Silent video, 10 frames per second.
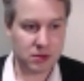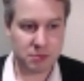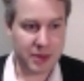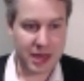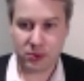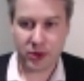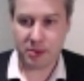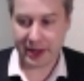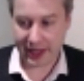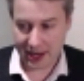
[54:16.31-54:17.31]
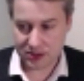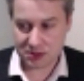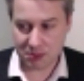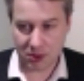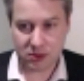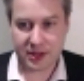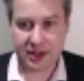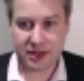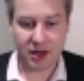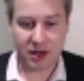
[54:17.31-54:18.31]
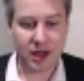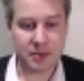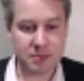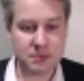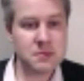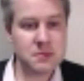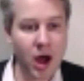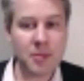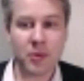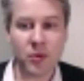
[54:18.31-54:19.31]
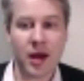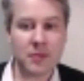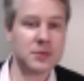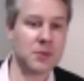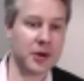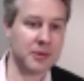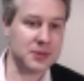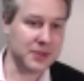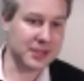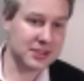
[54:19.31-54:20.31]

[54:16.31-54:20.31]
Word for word: to people, no matter how small, then I'm I'm all right with what I'm doing.